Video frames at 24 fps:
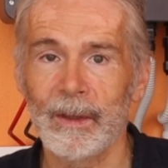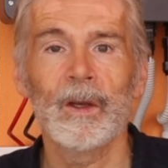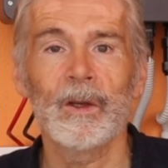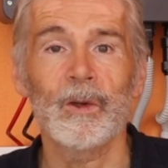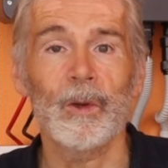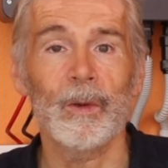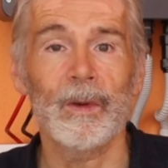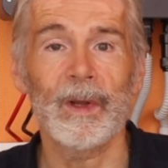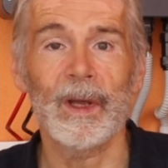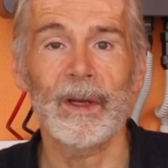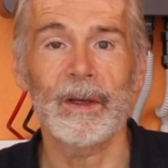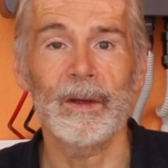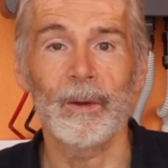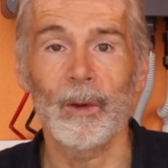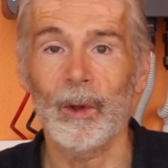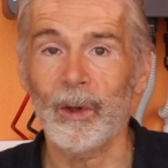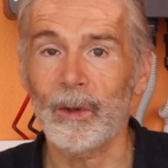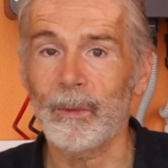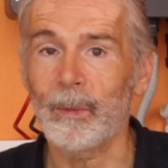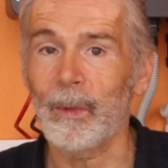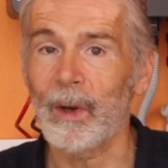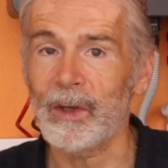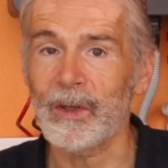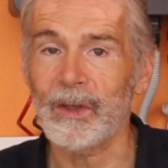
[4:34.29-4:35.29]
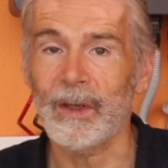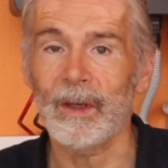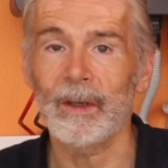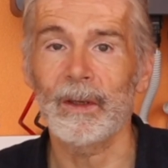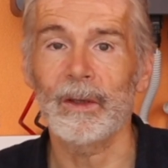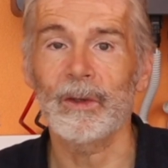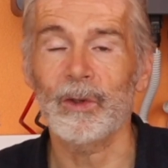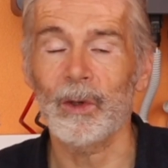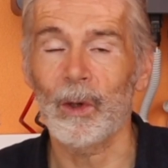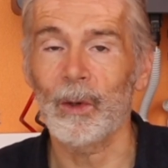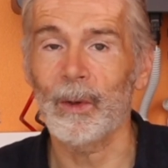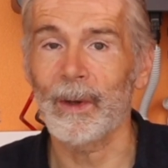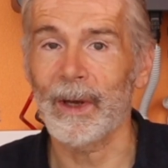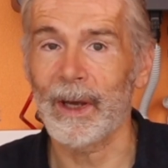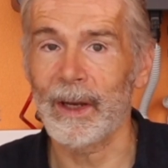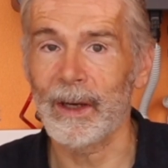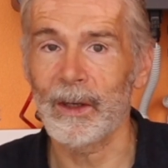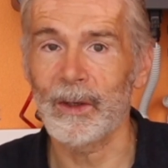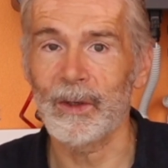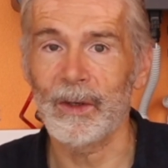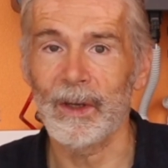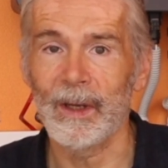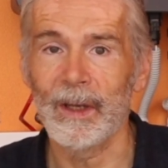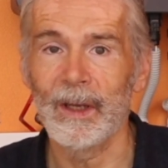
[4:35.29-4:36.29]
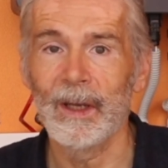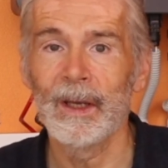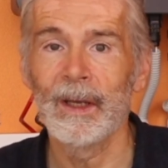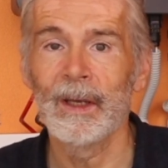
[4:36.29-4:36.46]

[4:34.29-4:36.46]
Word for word: so that not much solar energy